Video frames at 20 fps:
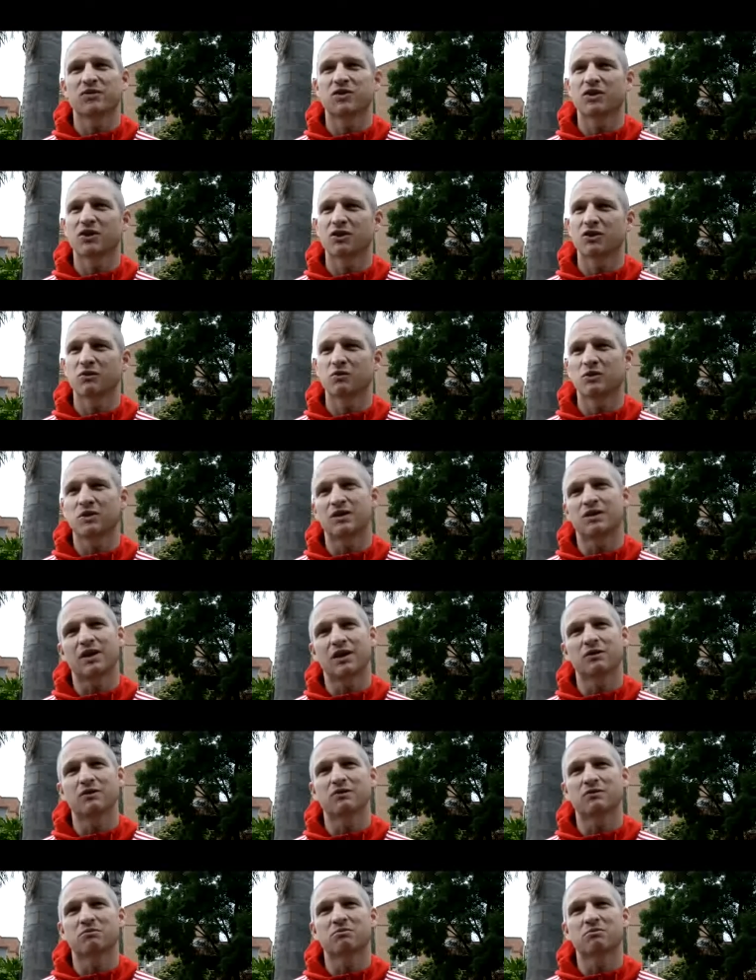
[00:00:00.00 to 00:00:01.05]
you know that we
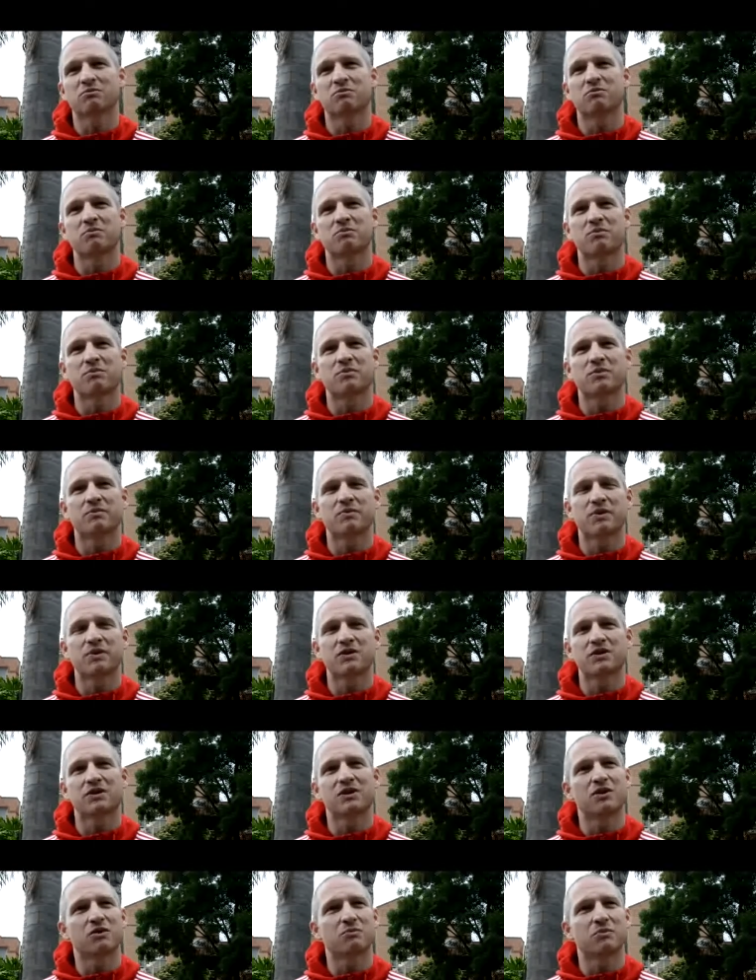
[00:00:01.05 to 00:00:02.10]
don't
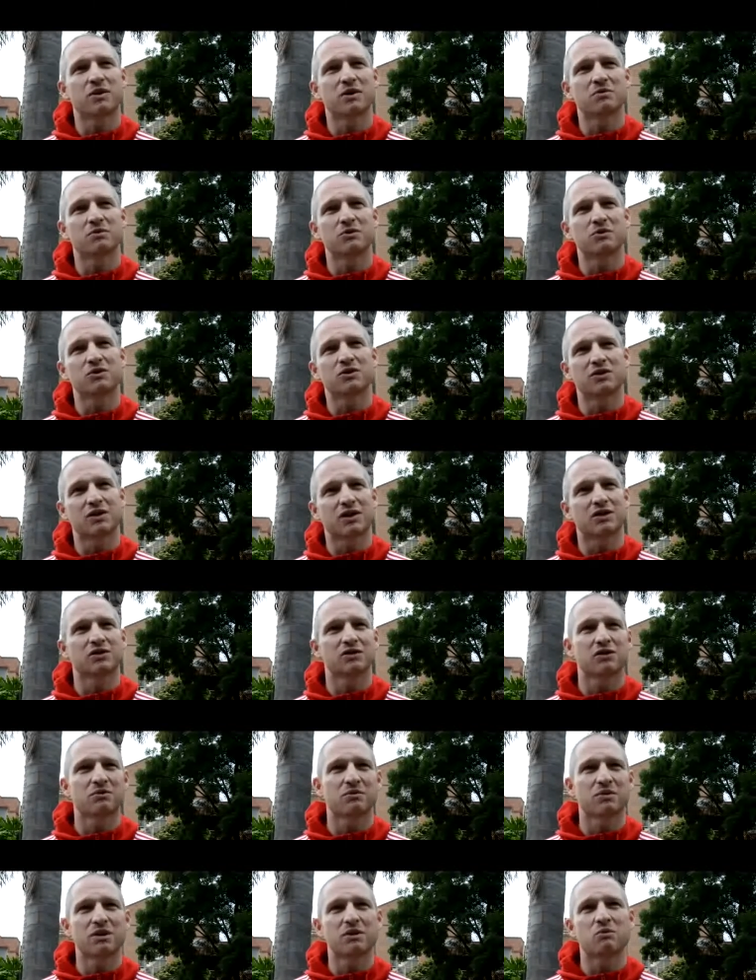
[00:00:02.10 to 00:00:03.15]
pigeonhole people just
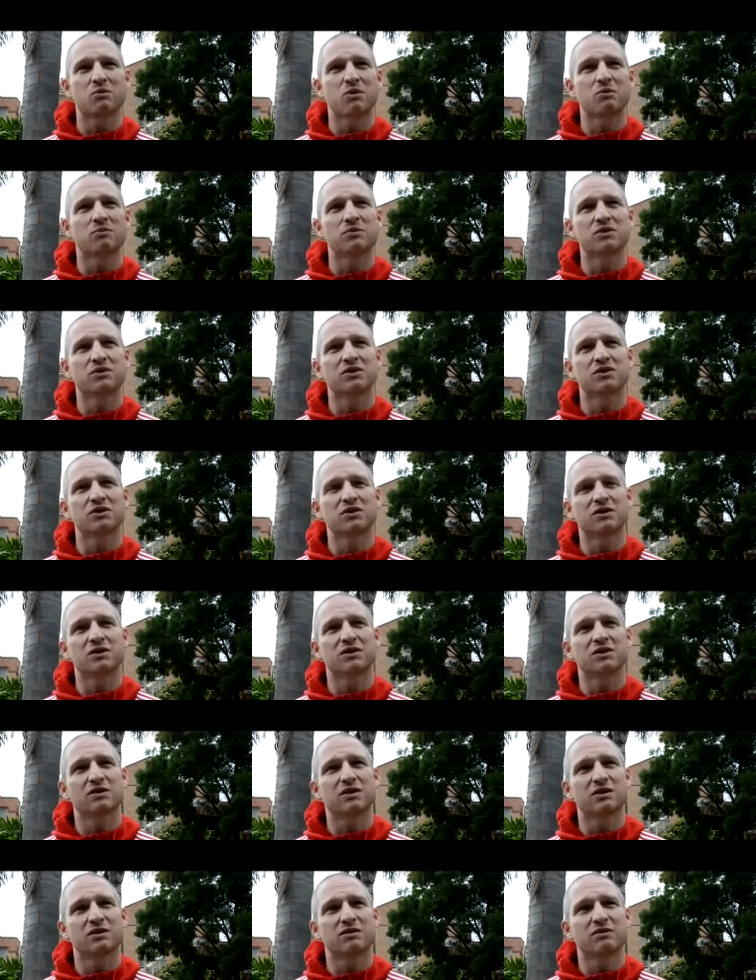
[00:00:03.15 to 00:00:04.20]
to be in one position
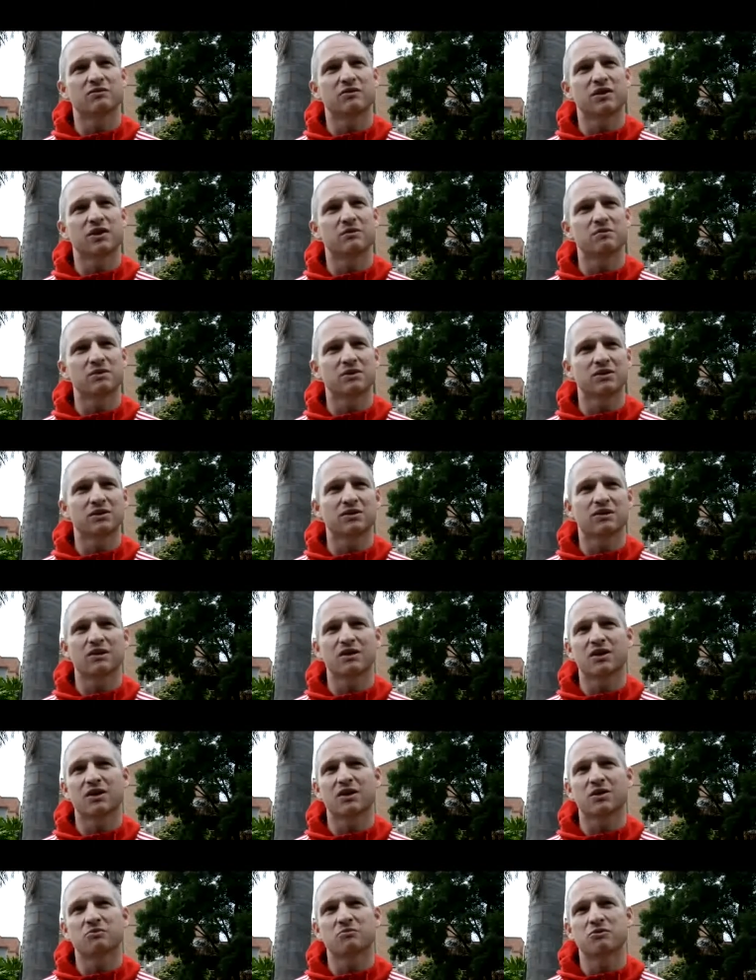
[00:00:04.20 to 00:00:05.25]
as they're developing, so they
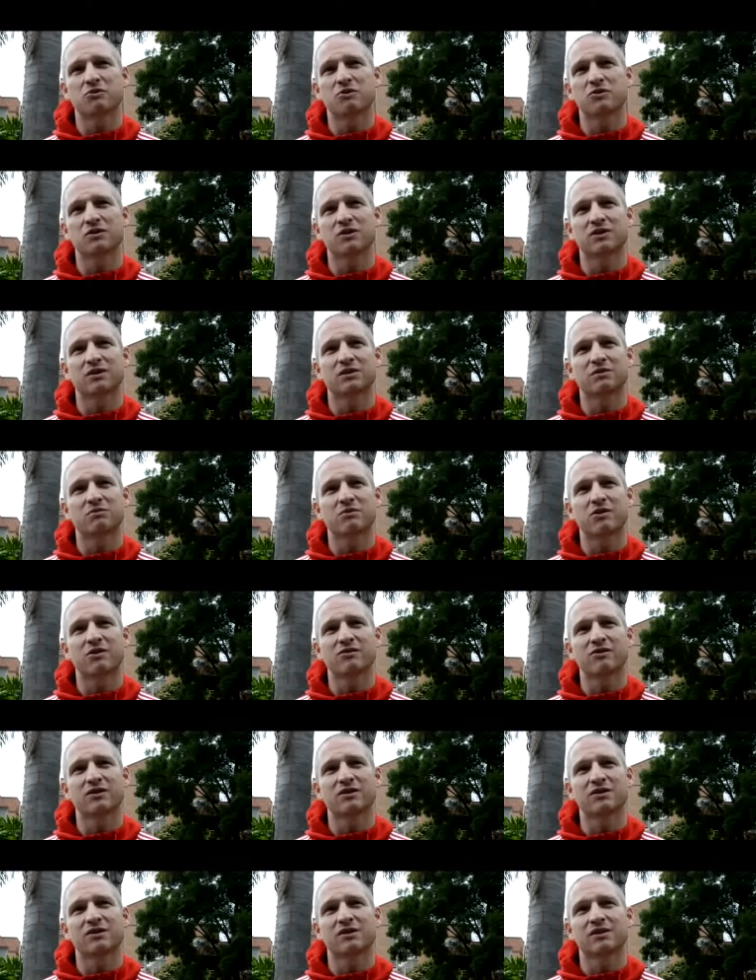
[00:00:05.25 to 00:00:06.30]
get a broader
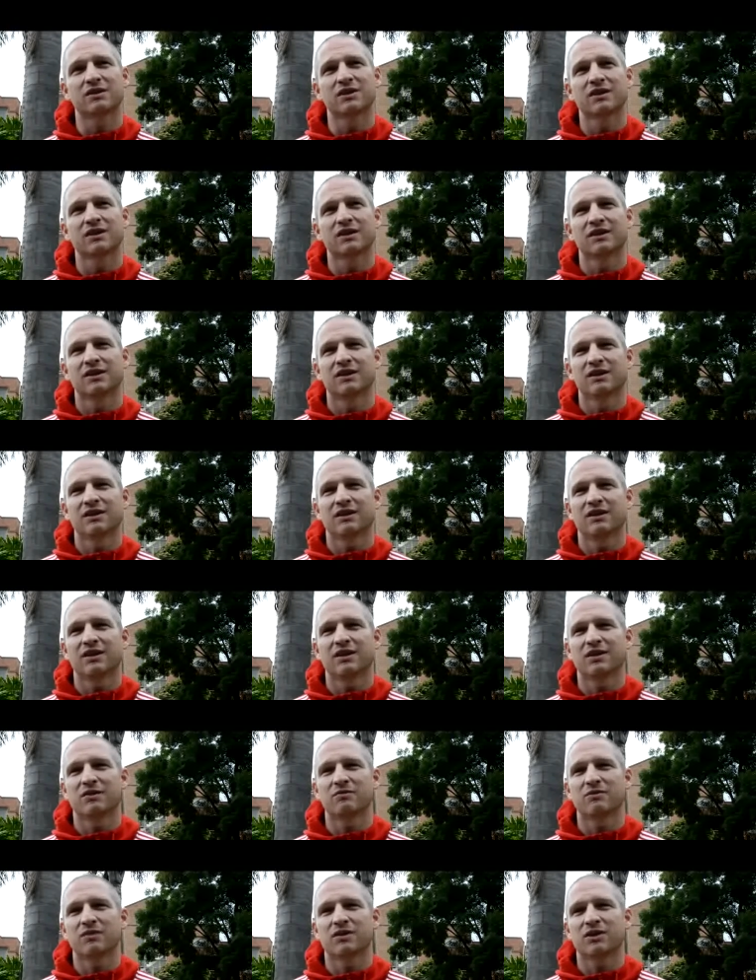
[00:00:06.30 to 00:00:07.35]
experience.
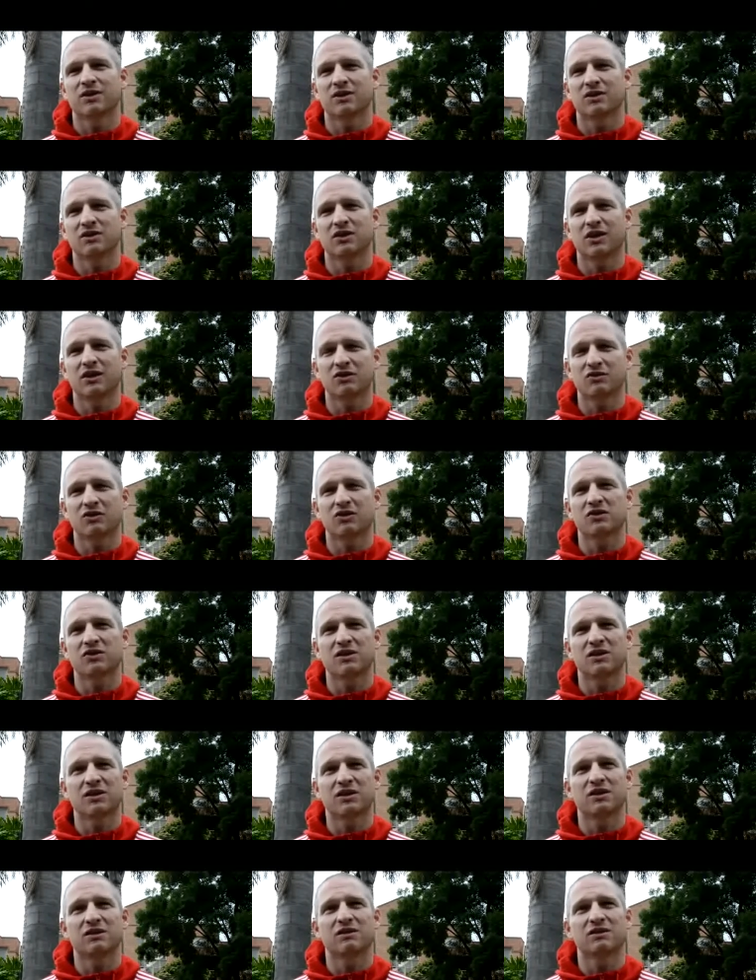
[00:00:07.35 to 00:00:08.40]
Um, it's
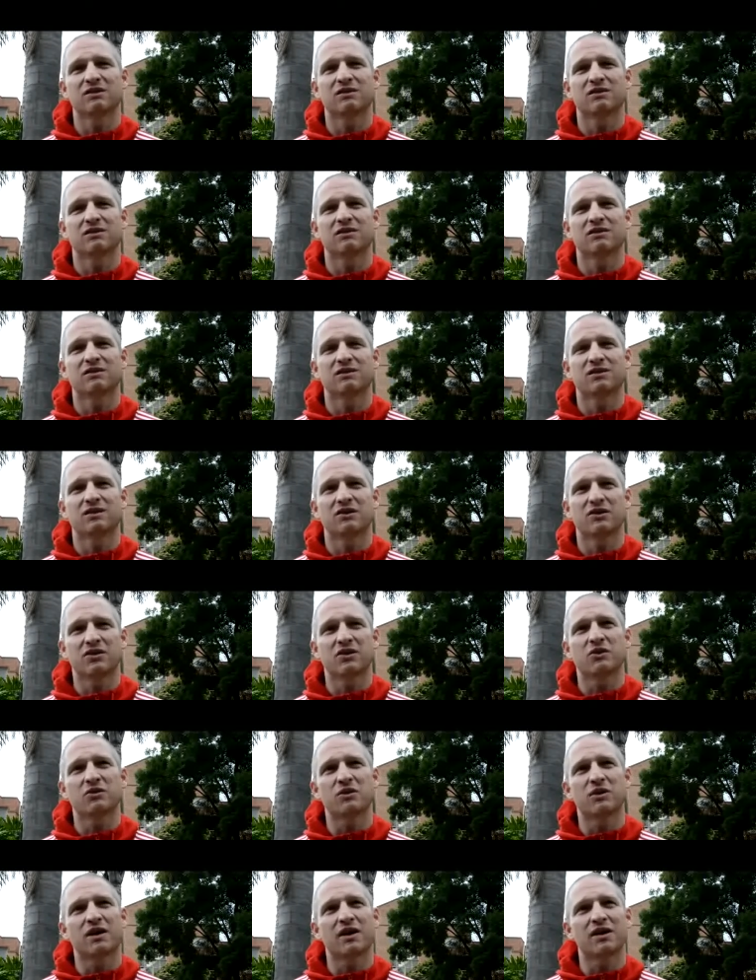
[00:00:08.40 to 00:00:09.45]
interesting in in
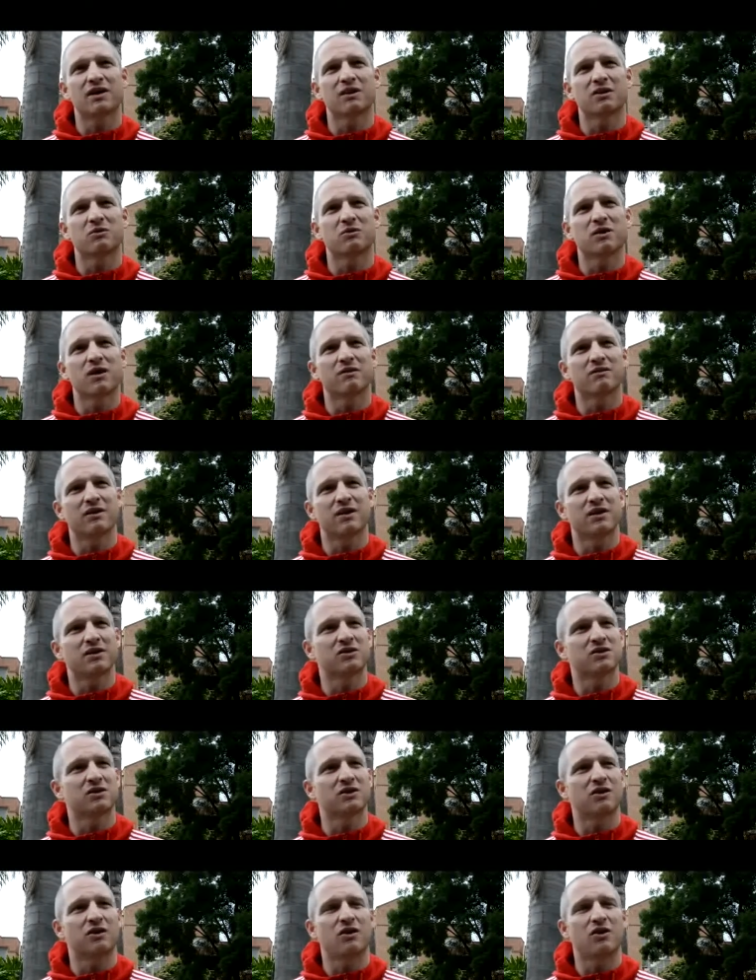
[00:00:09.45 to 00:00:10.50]
the UK that we have
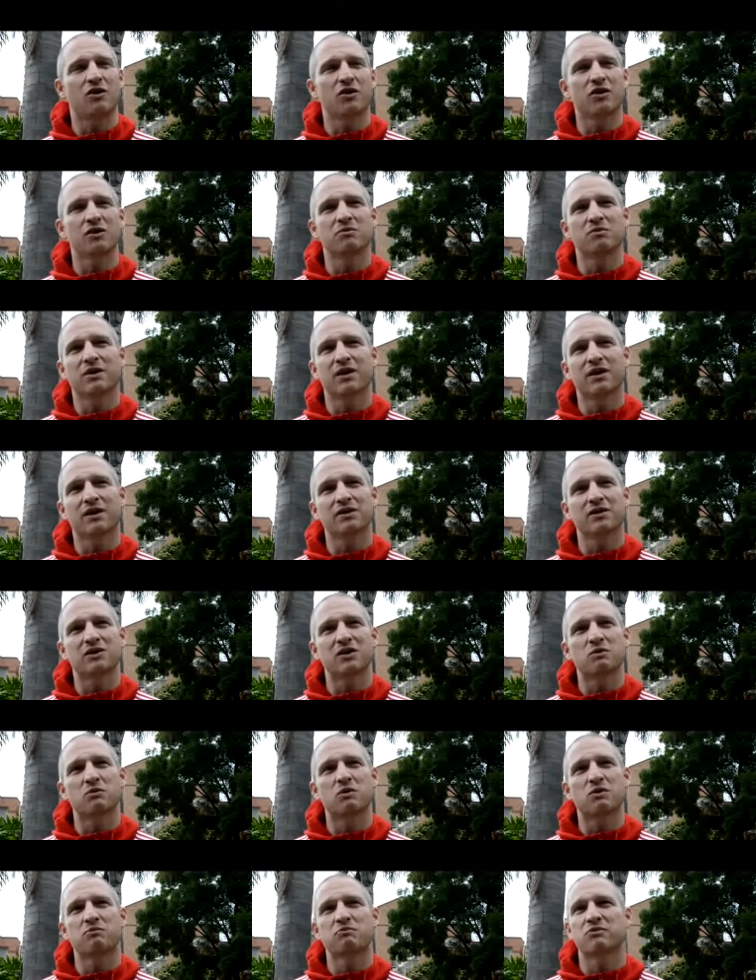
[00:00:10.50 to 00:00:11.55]
less hockey players
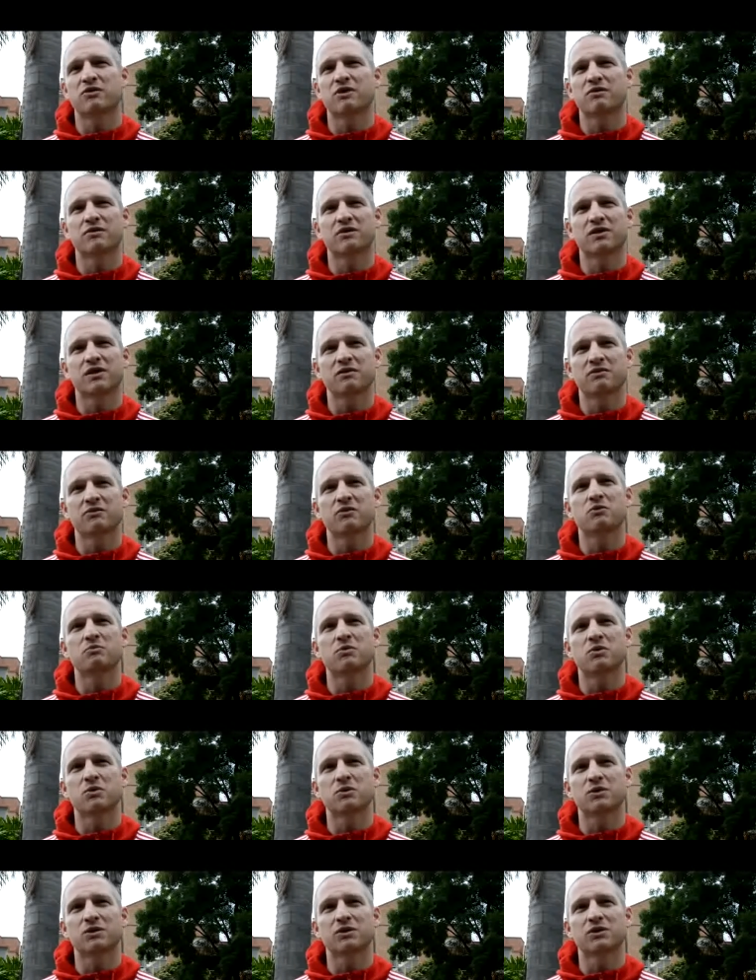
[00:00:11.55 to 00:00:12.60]
that were previously
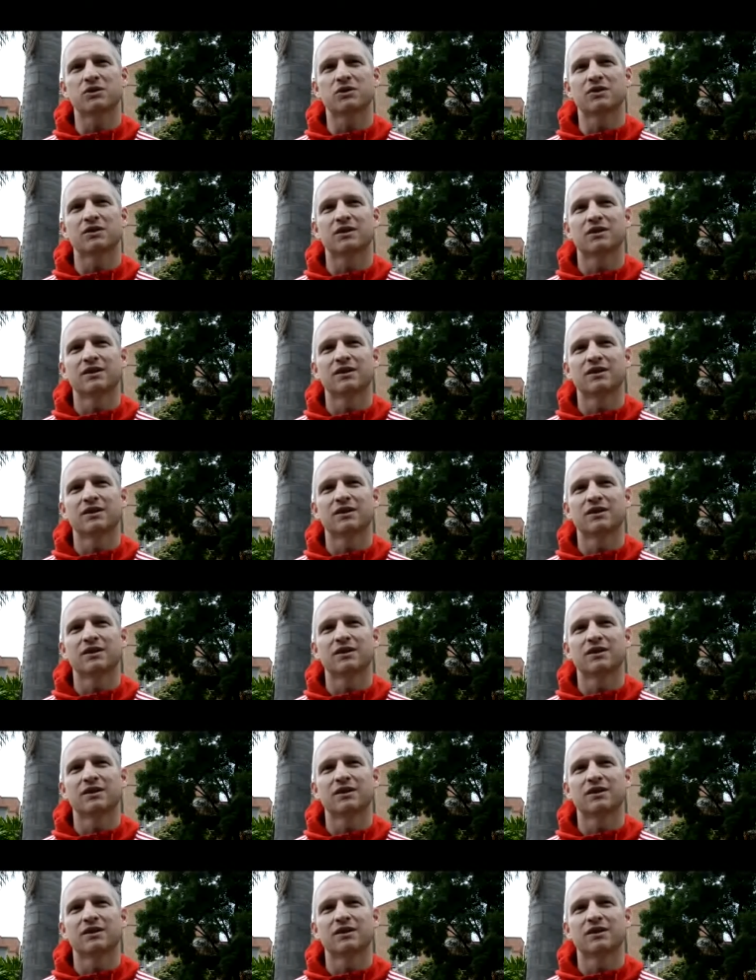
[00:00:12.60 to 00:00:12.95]
footballers.